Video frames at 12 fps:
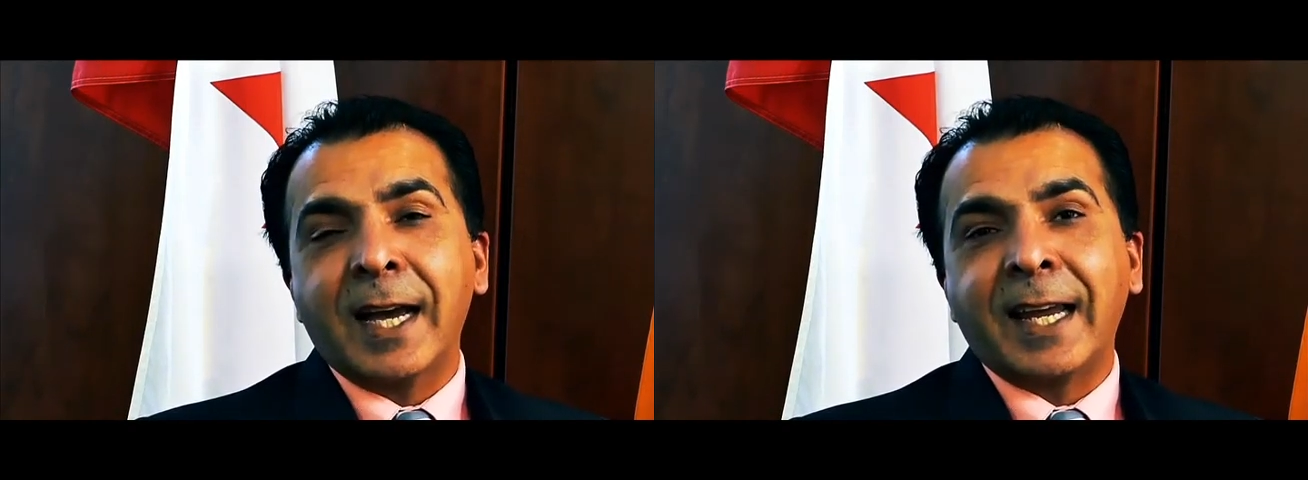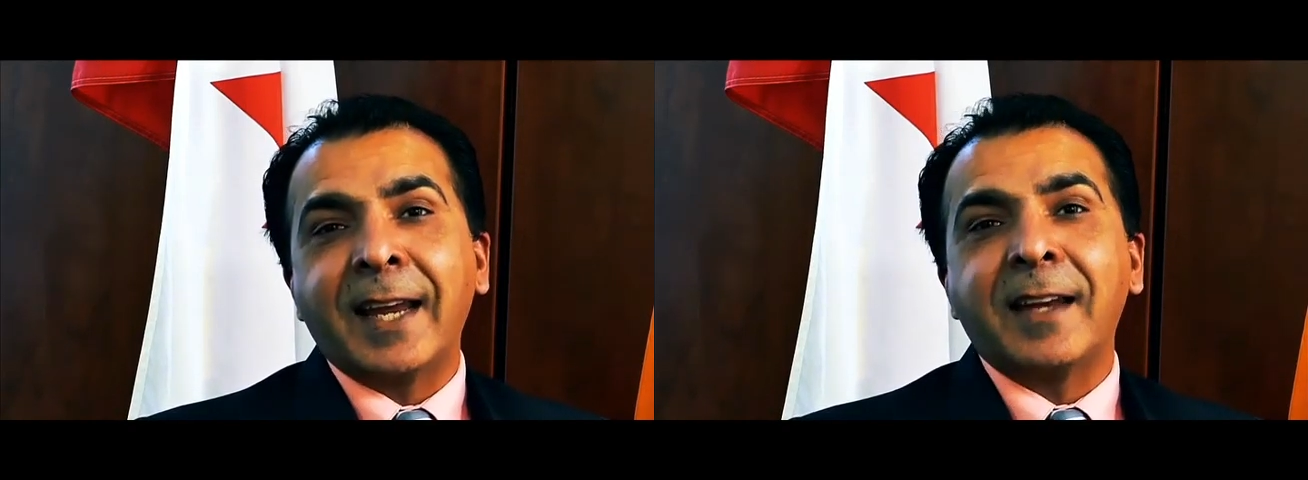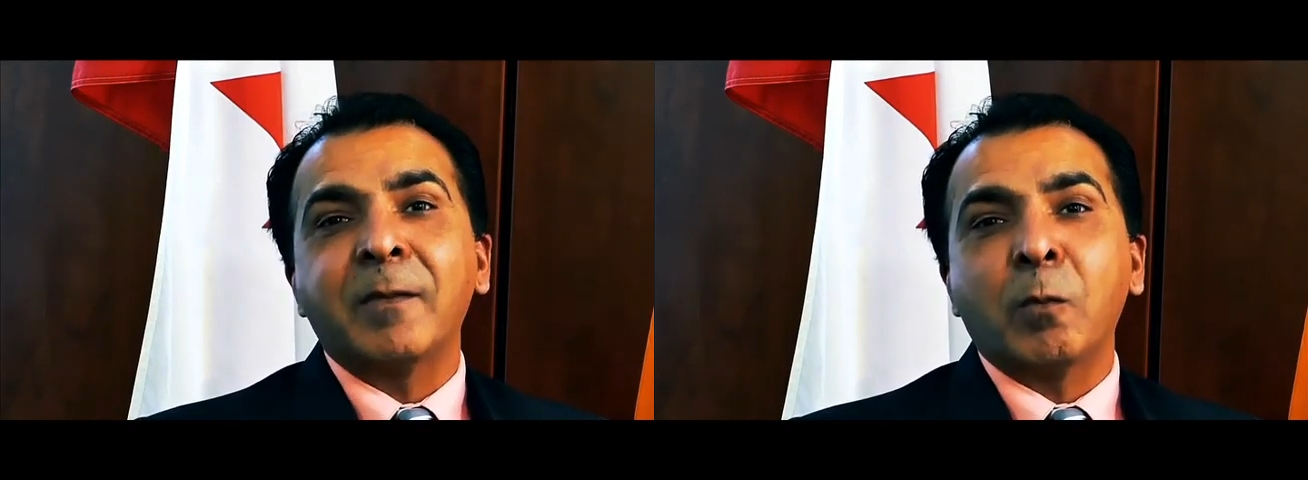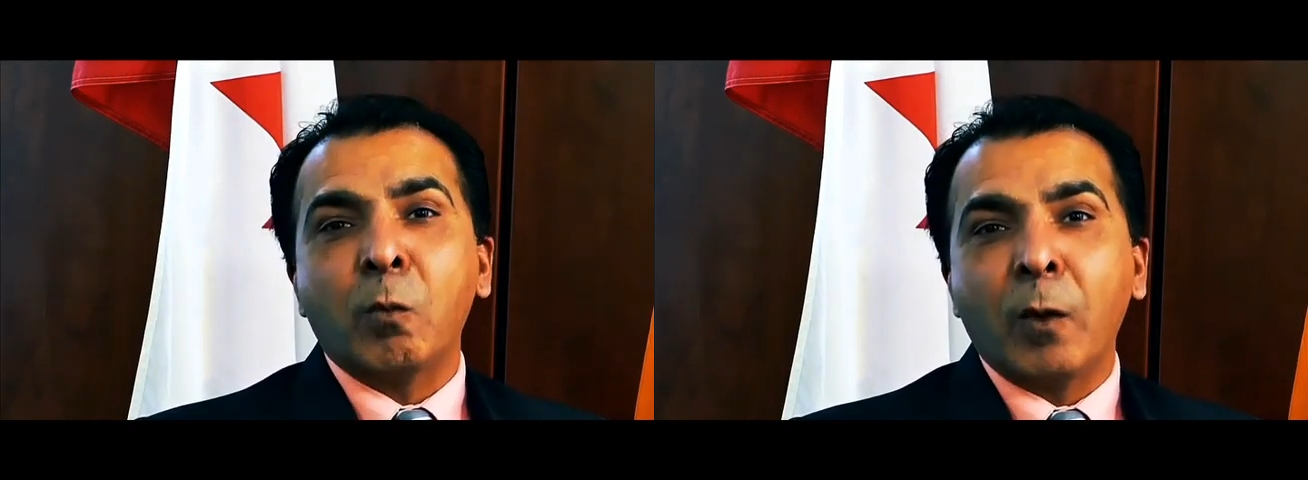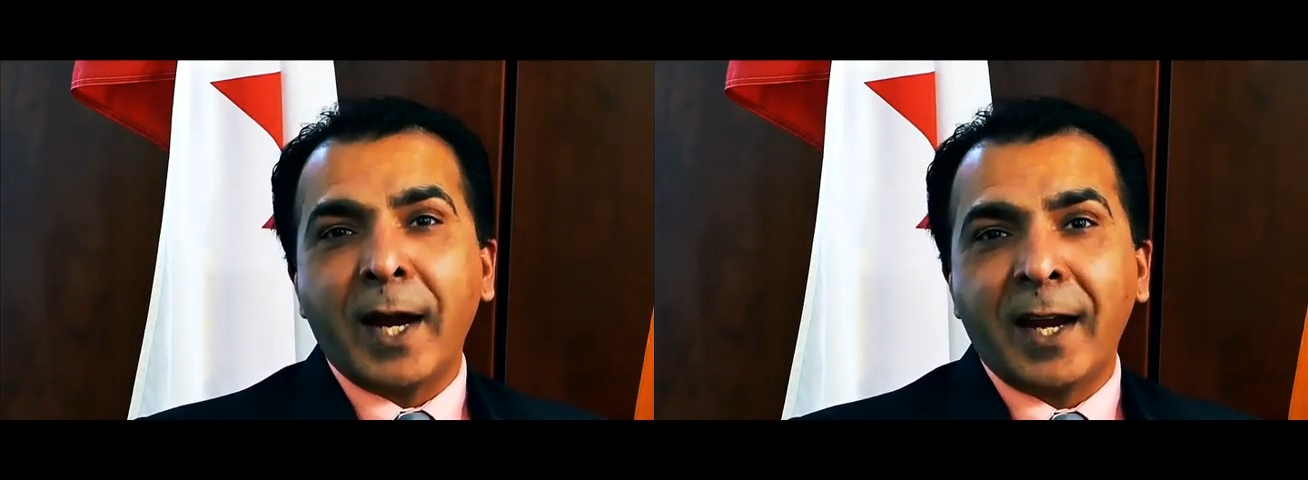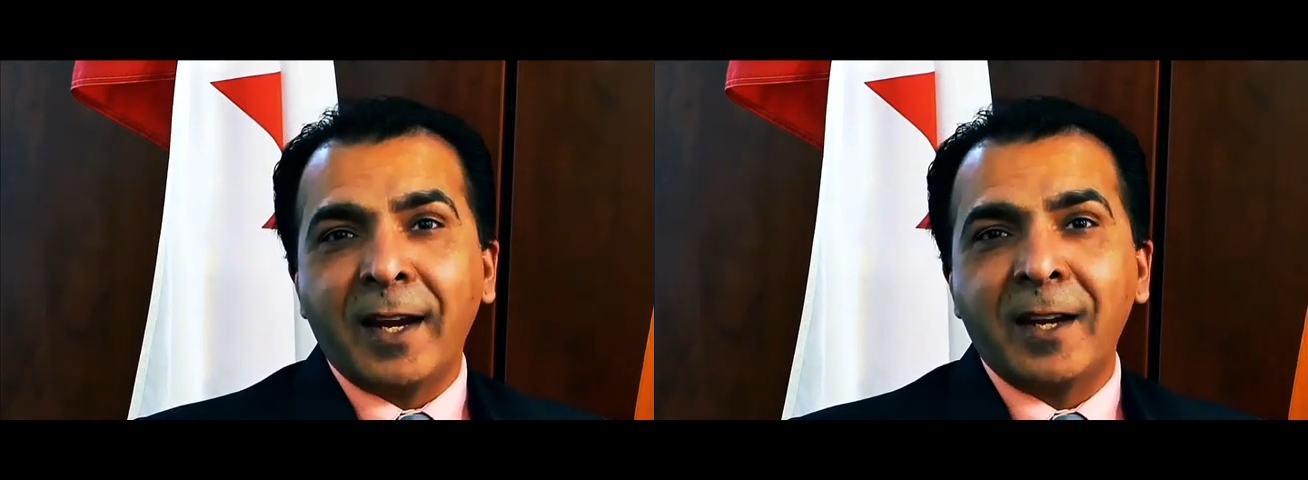I ate
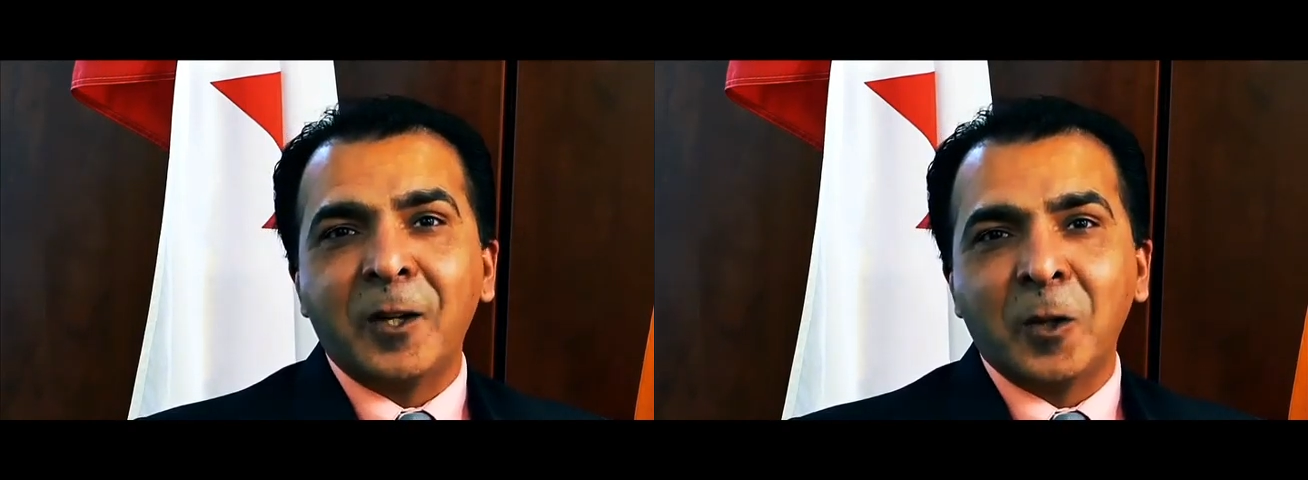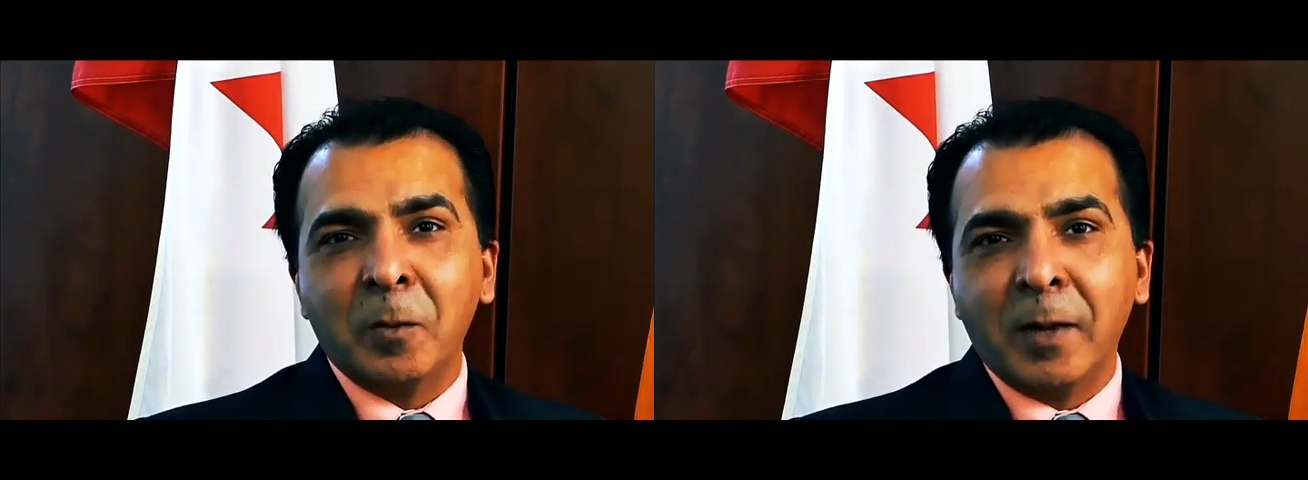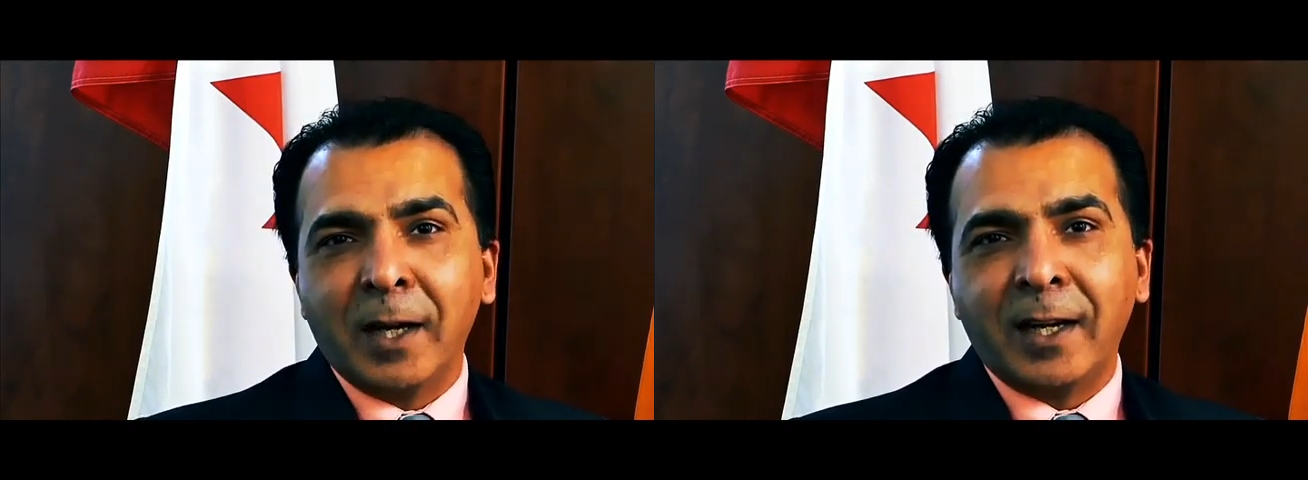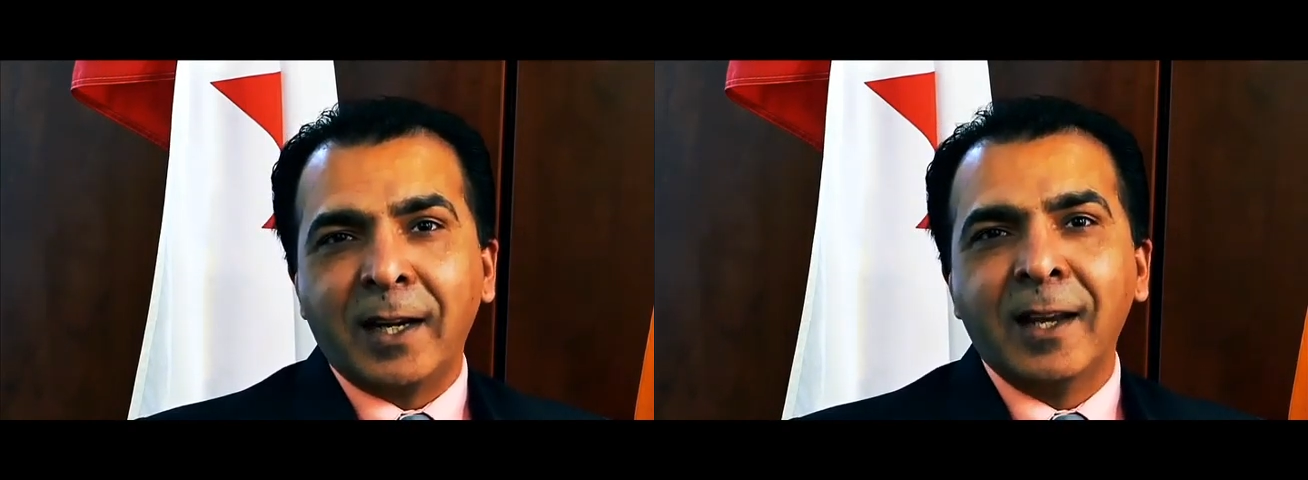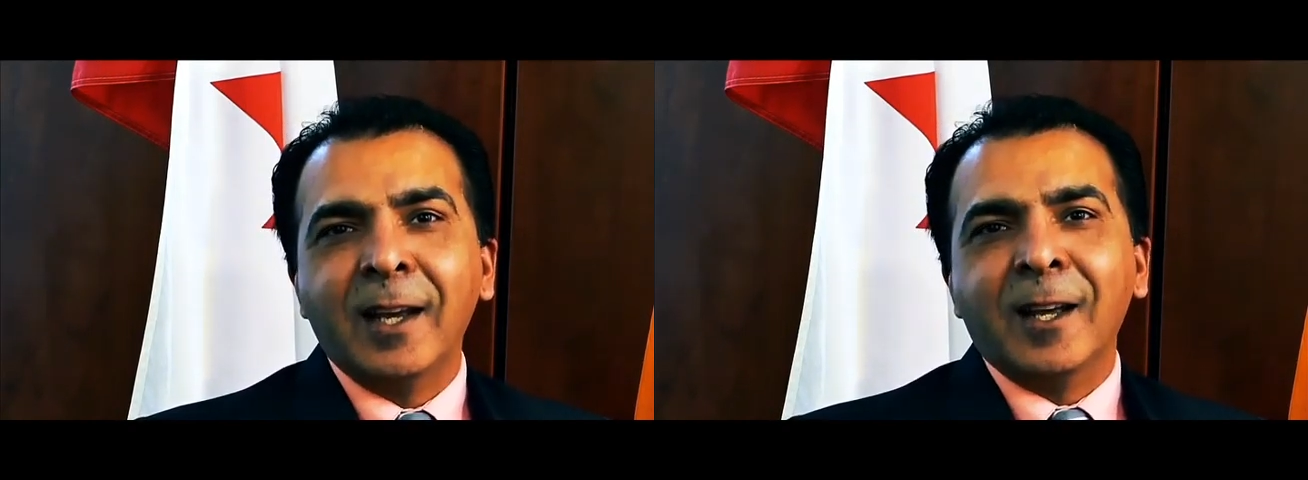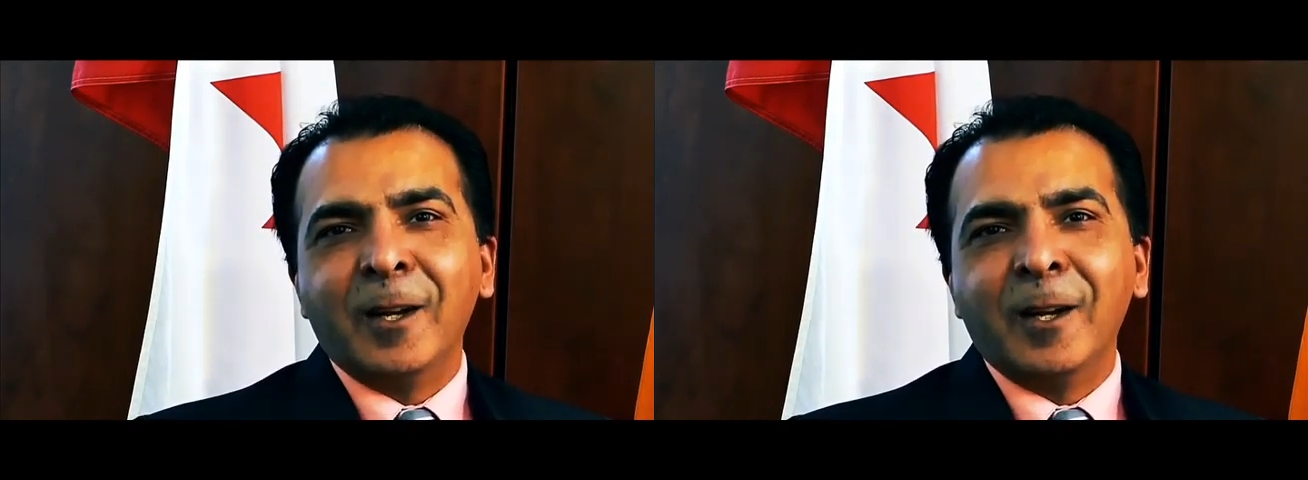way too many